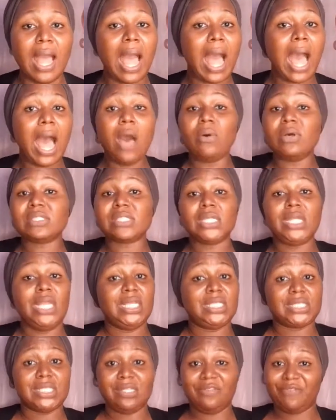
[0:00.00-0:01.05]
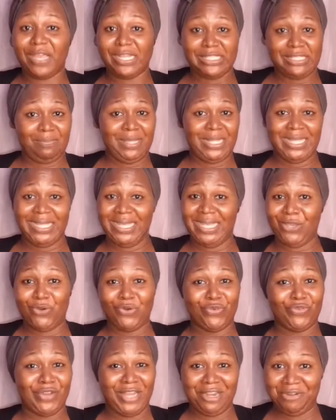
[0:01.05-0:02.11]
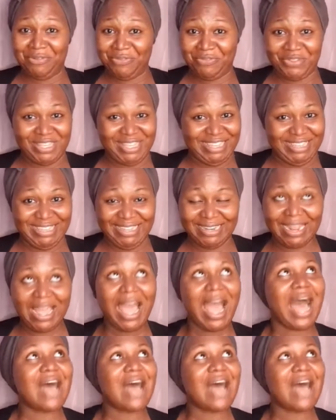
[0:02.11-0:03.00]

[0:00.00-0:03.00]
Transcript: I wasn't heating the vitamin E over and over again.